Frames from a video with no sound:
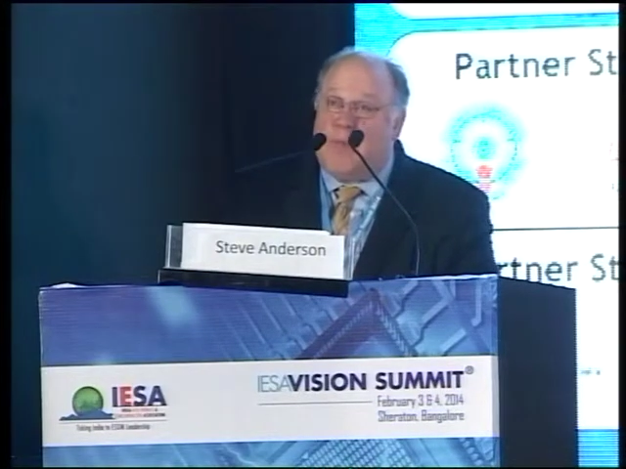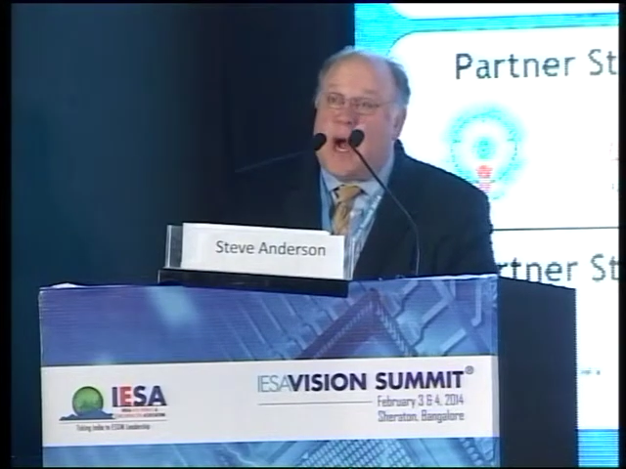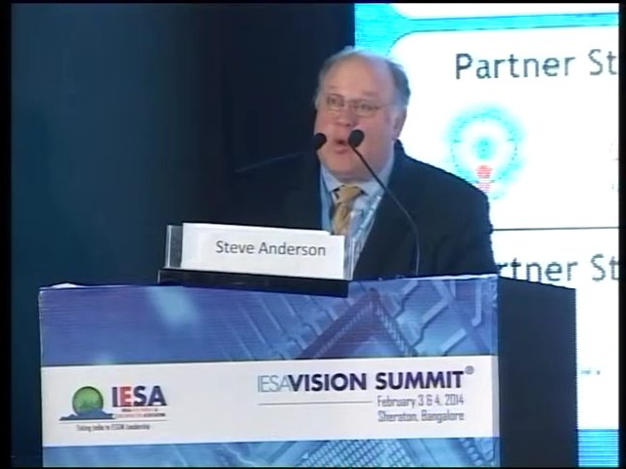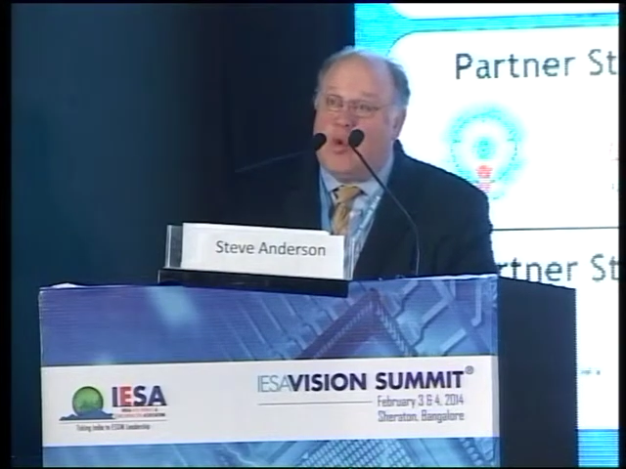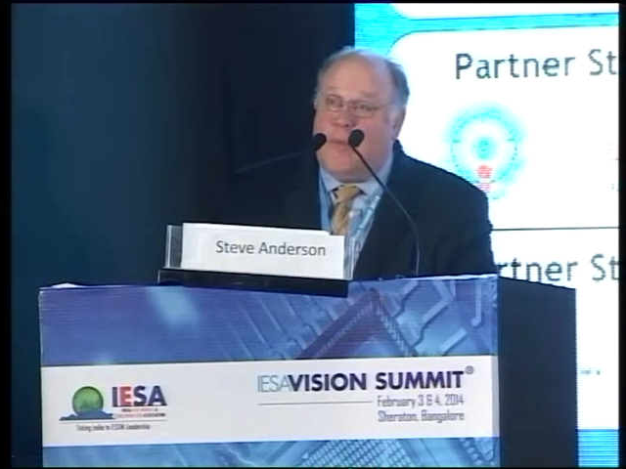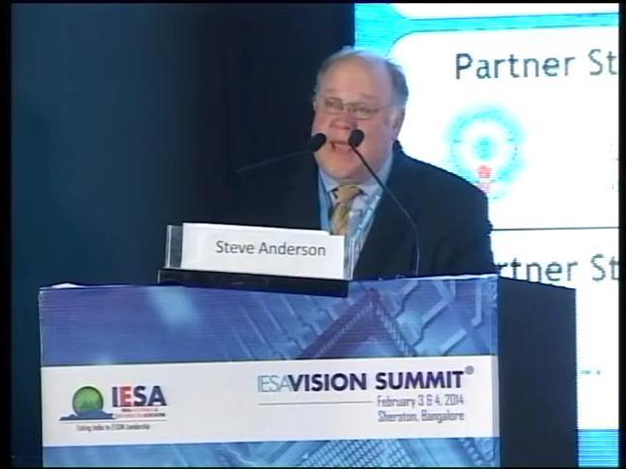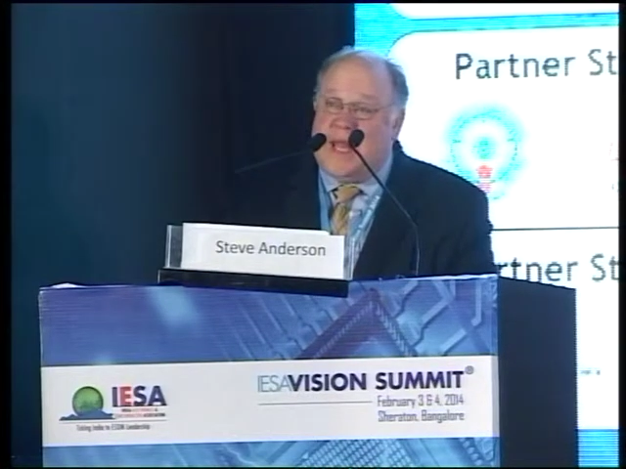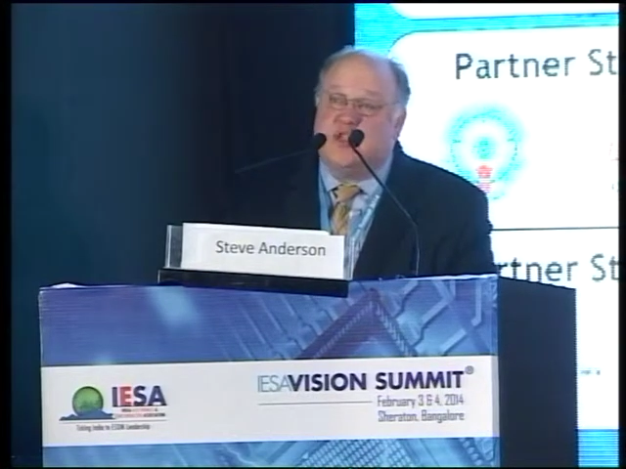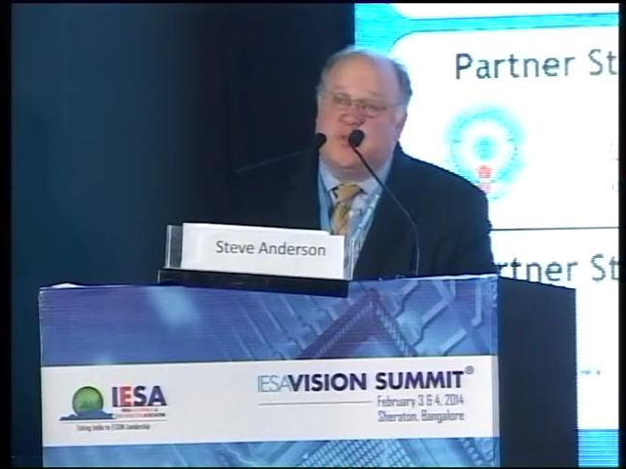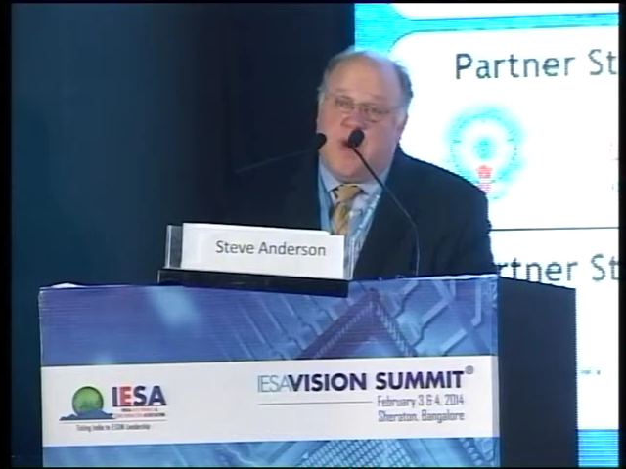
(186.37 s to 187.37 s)
Power
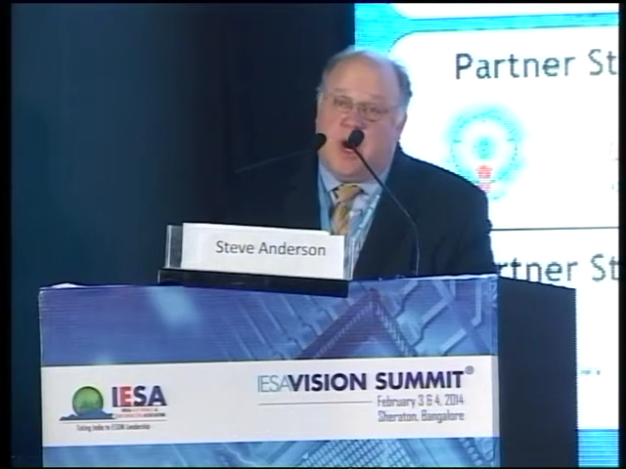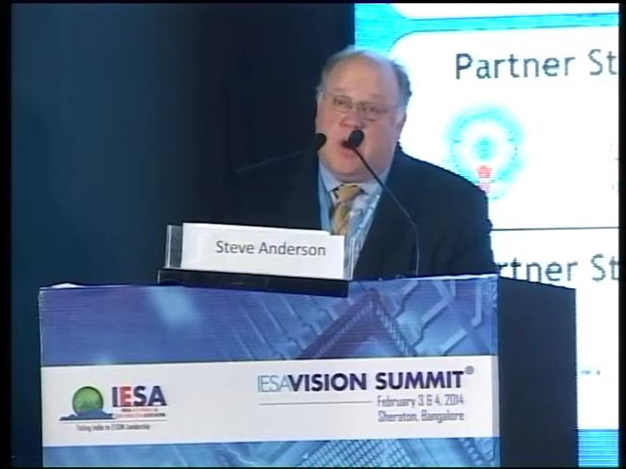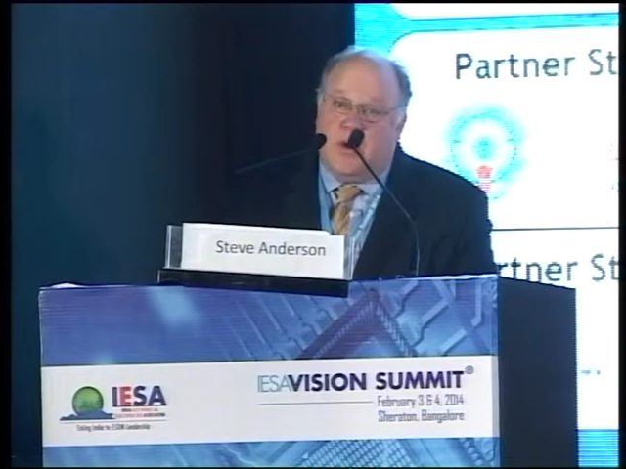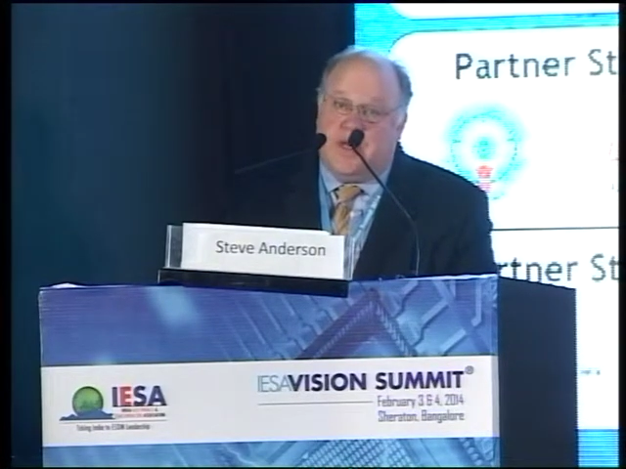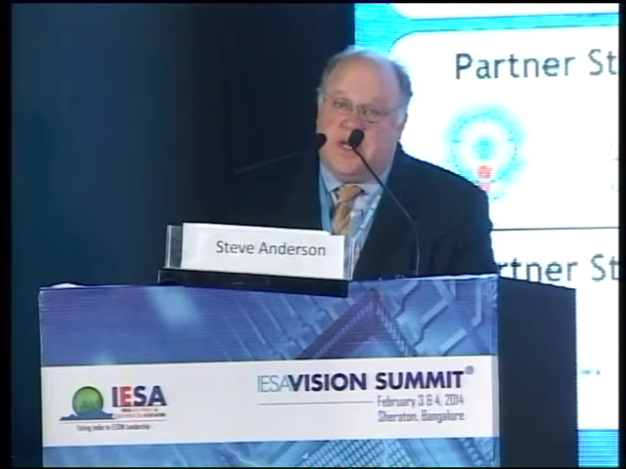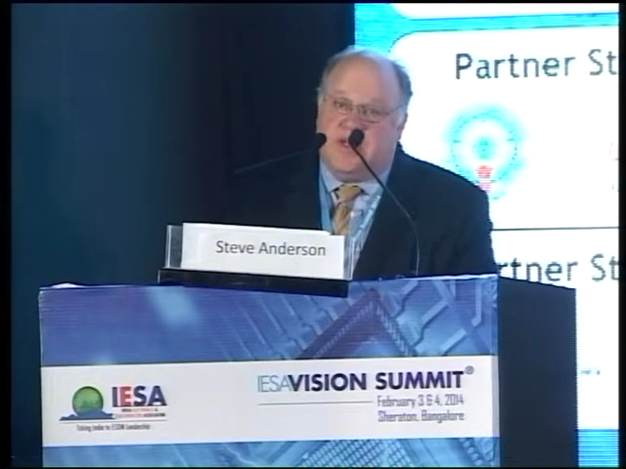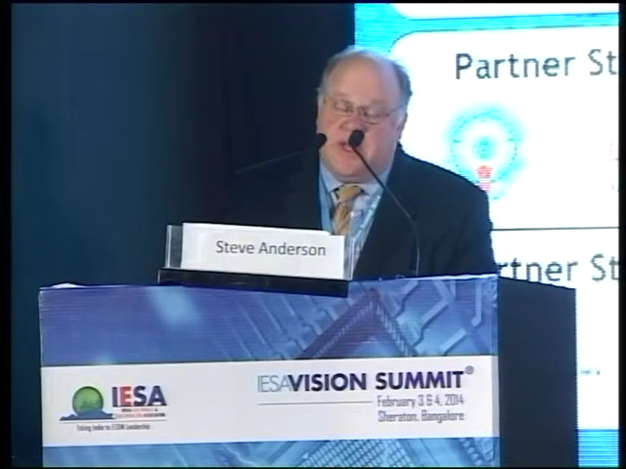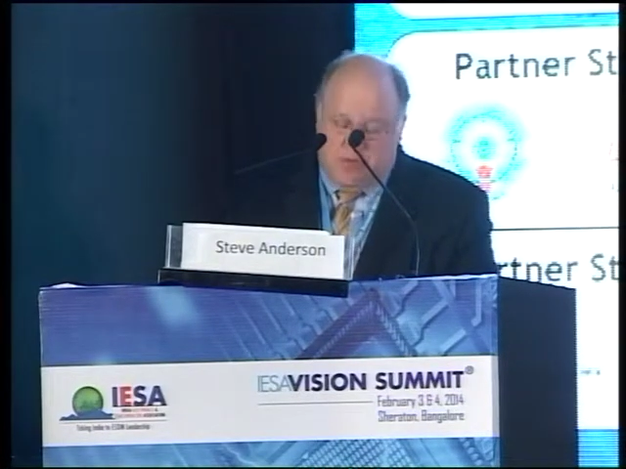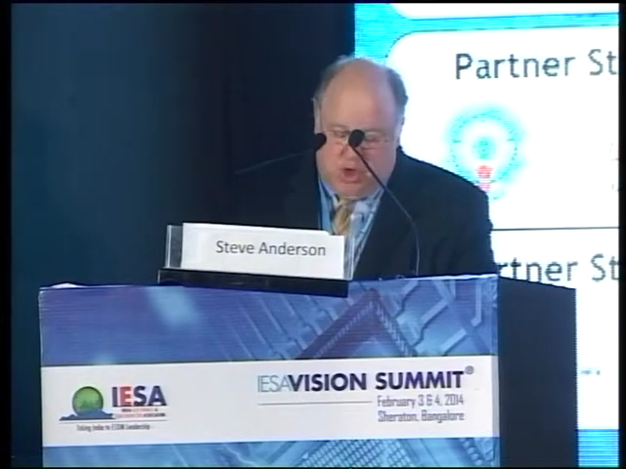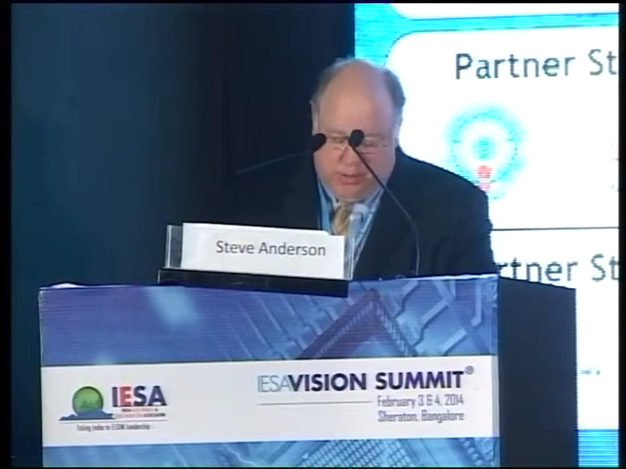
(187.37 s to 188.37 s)
Management R&D
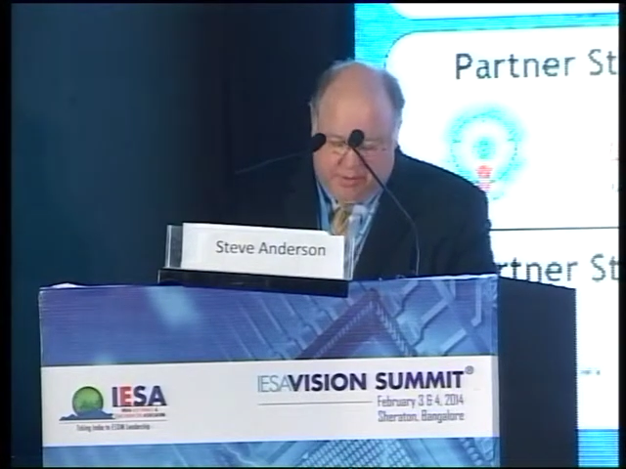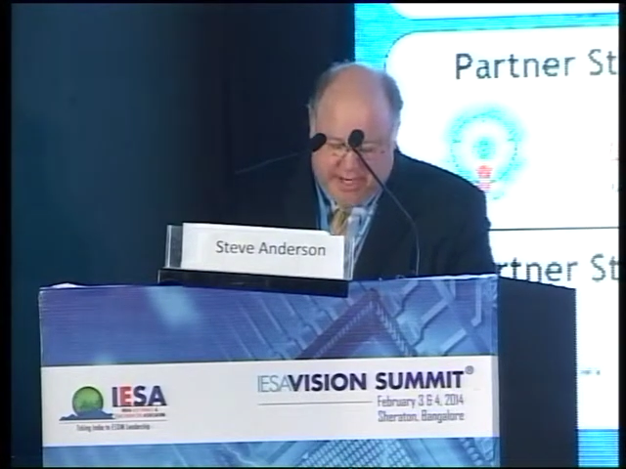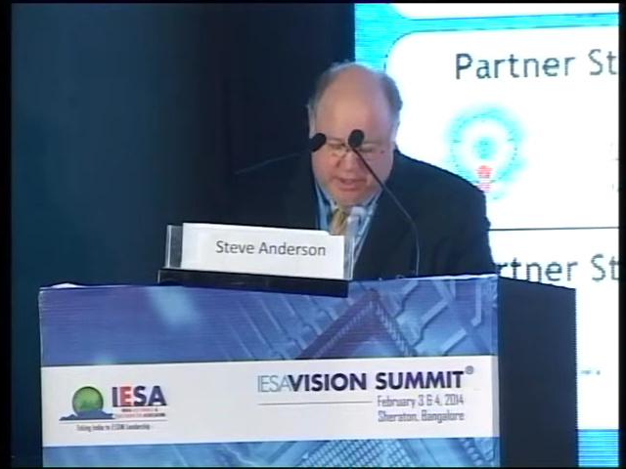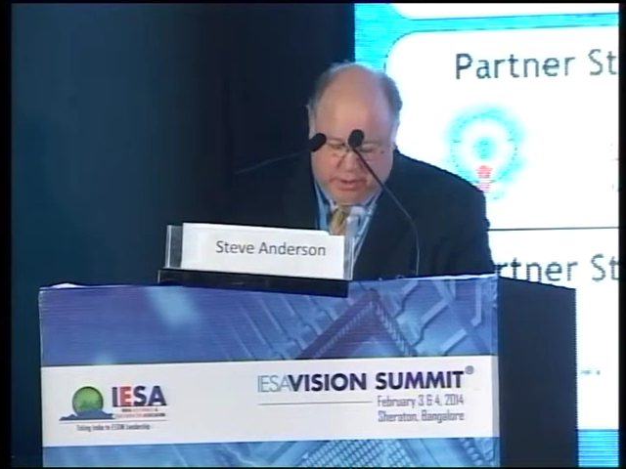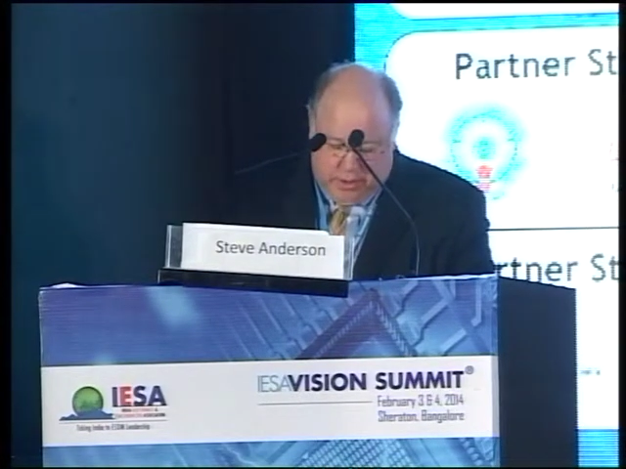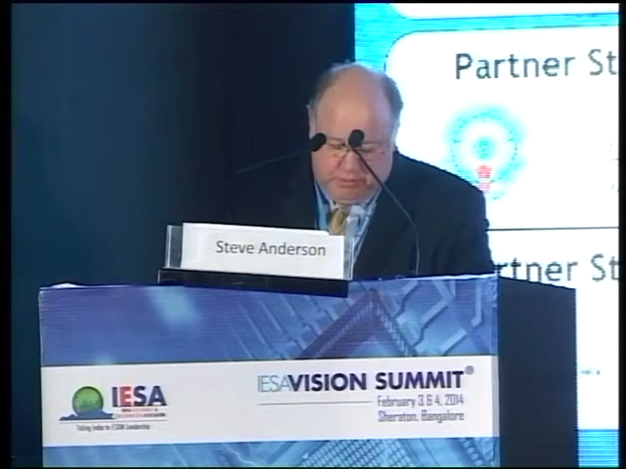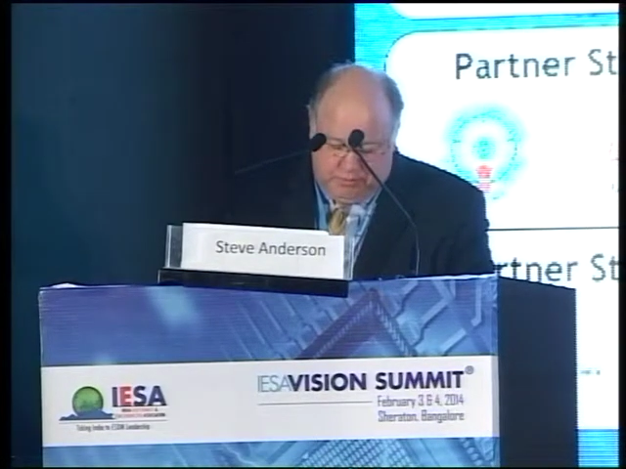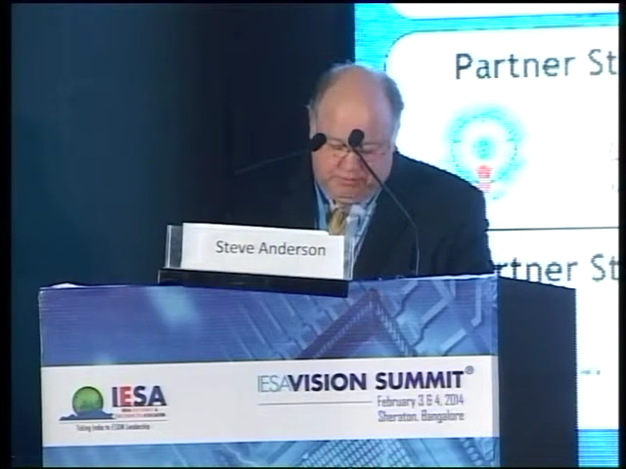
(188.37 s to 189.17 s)
team here in Bangalore.